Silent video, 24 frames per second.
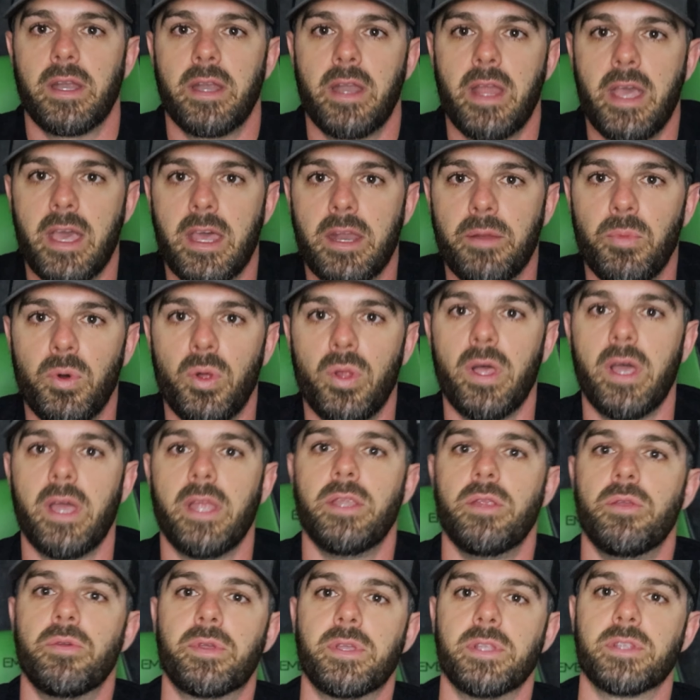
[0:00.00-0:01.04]
an animal,
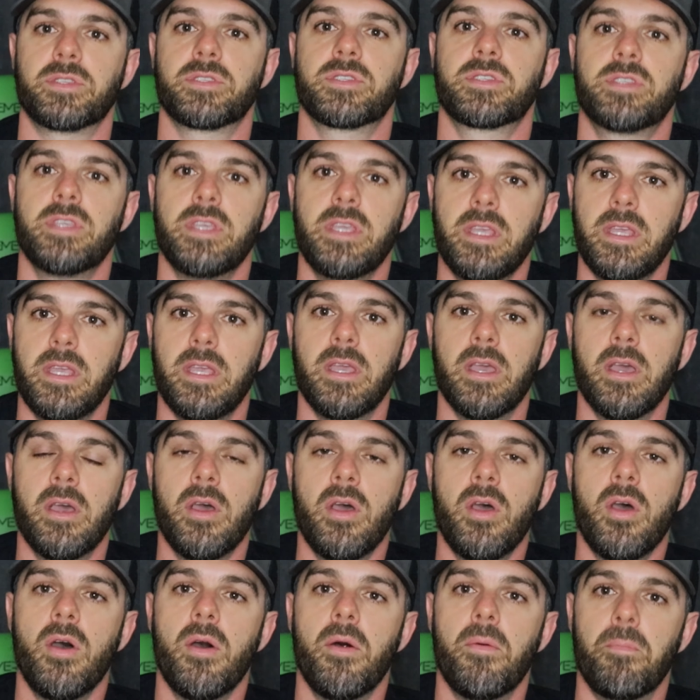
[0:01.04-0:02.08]
and you can see
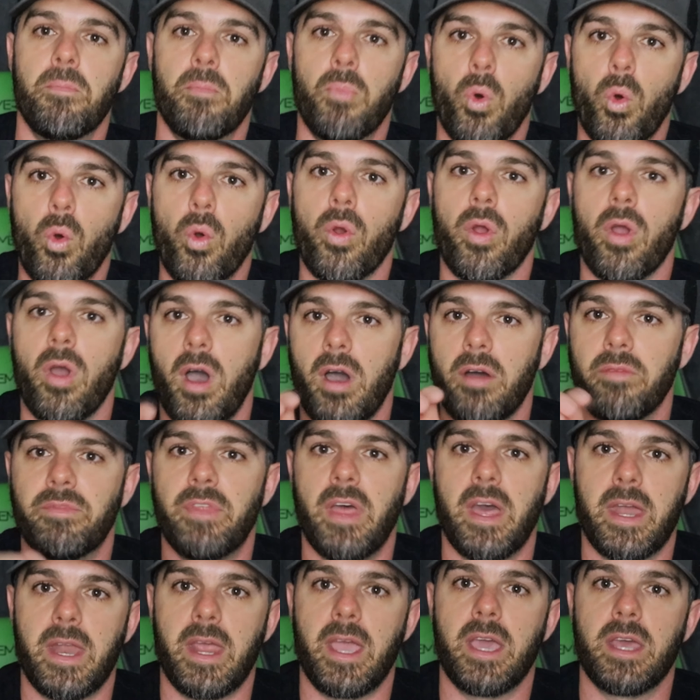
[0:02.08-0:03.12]
more of
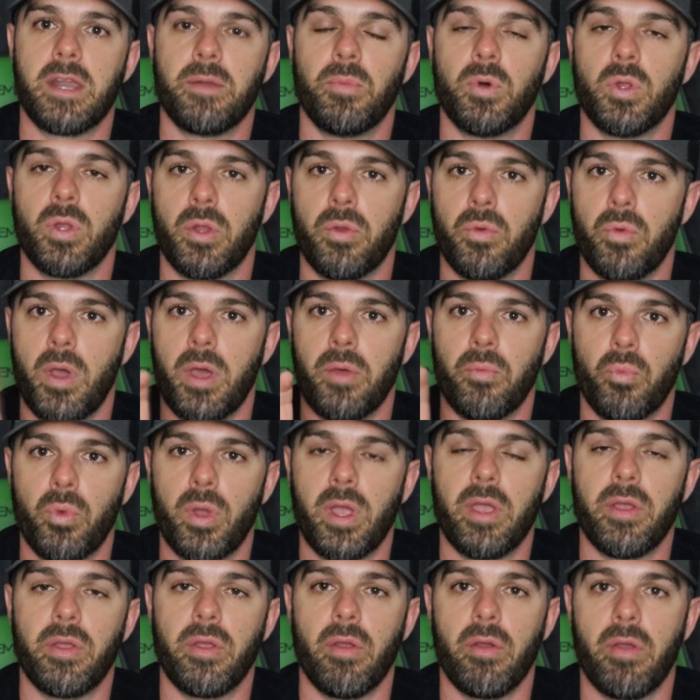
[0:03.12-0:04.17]
that animal and
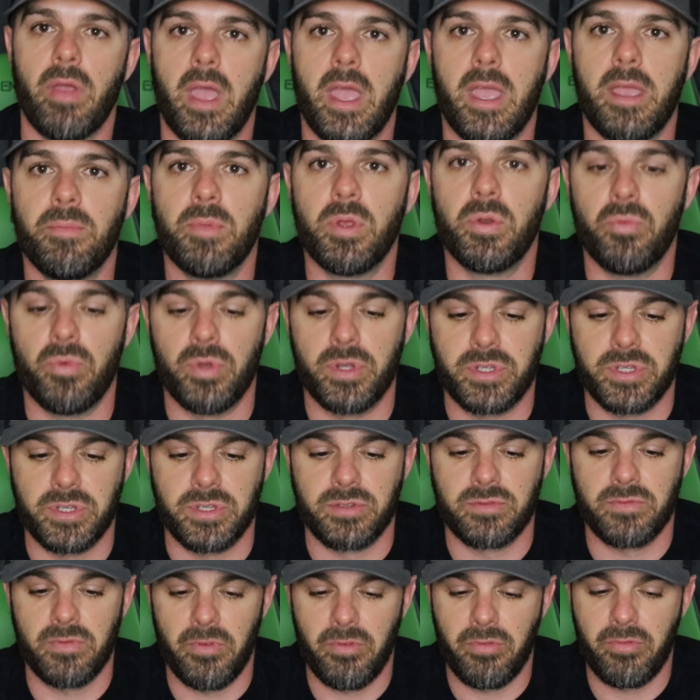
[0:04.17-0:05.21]
where you're aiming, which
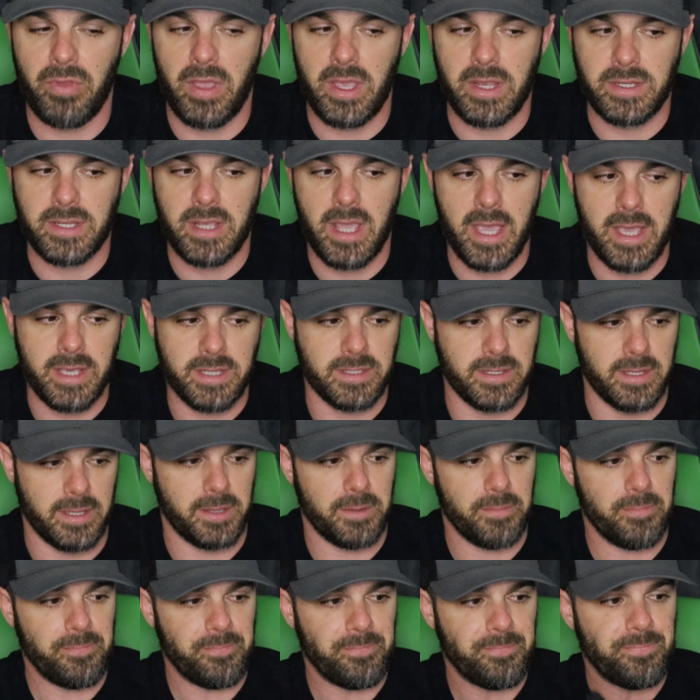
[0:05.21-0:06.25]
is
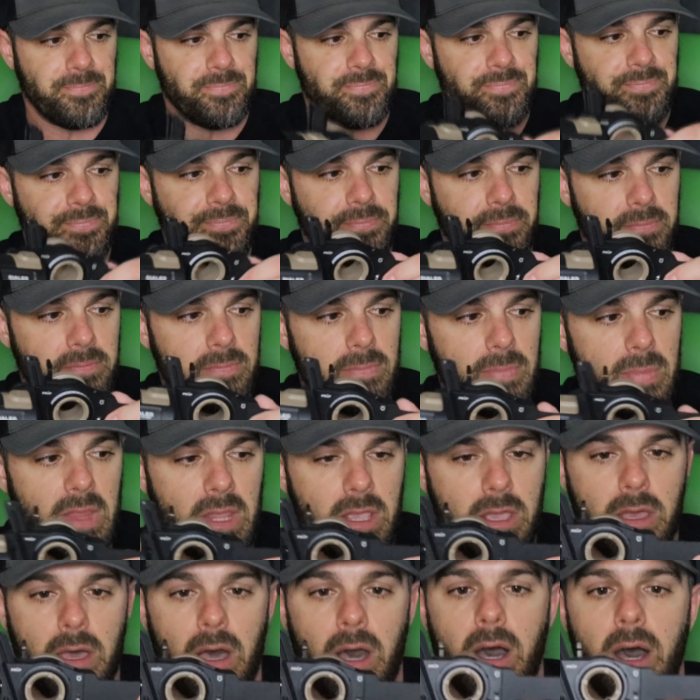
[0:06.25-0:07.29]
fantastic.
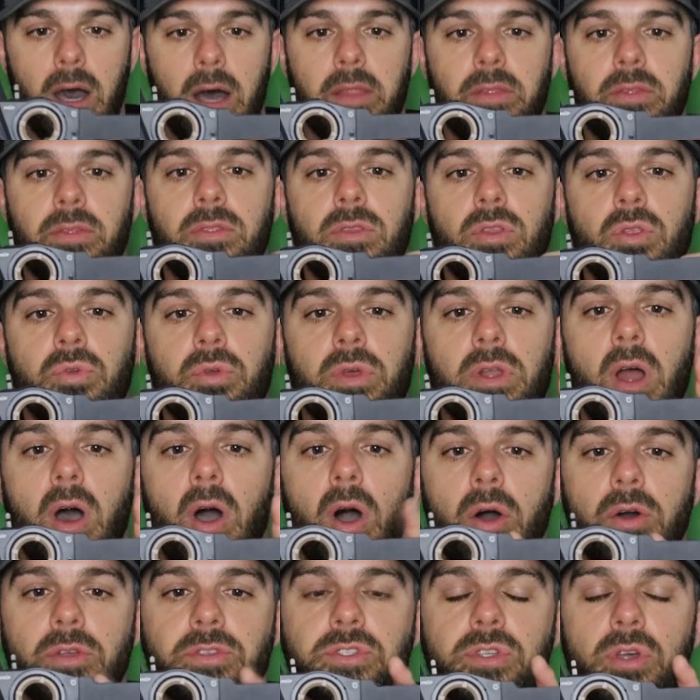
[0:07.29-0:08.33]
You can
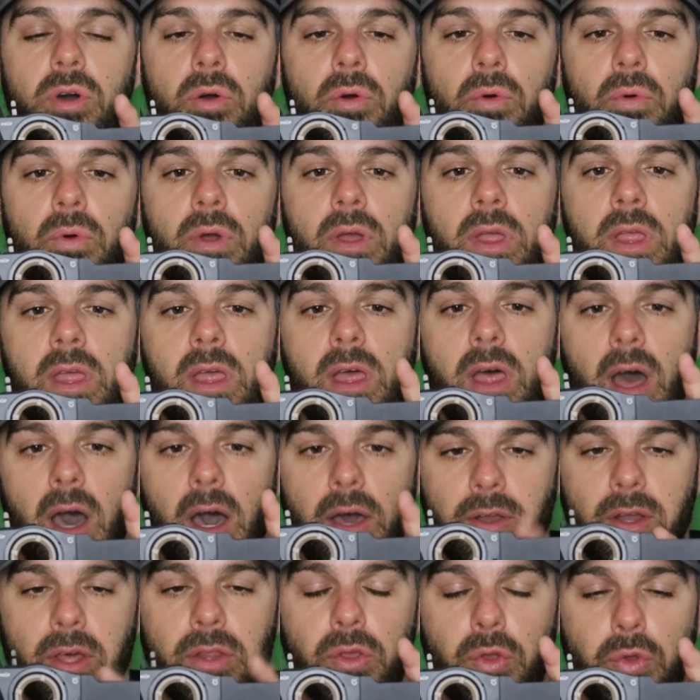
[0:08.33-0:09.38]
also,
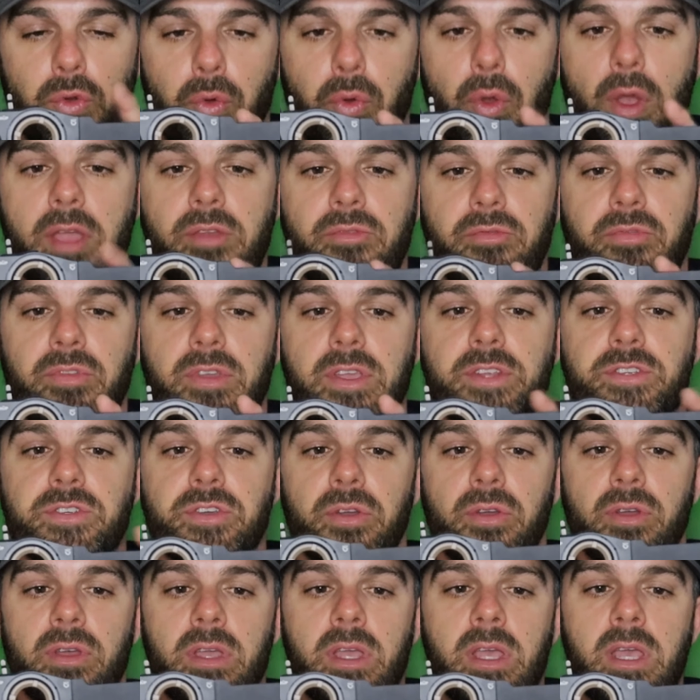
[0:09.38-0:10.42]
another great
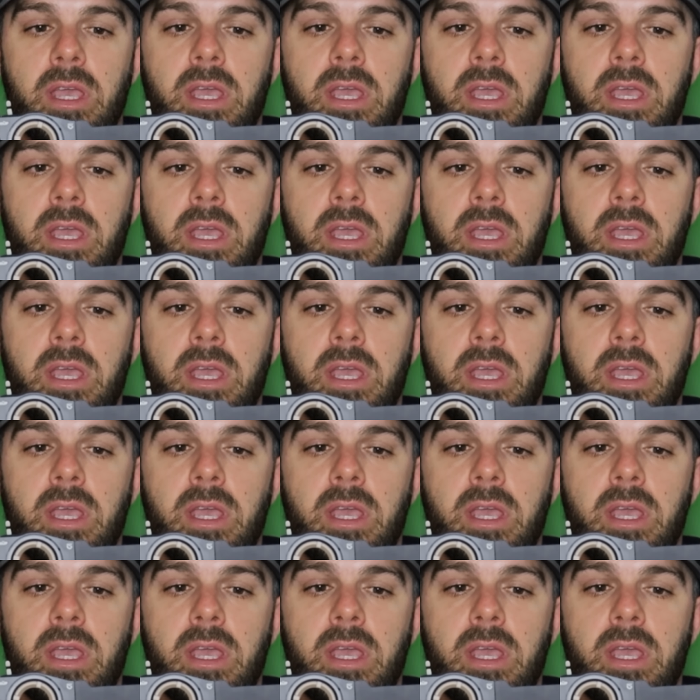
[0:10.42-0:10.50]
feature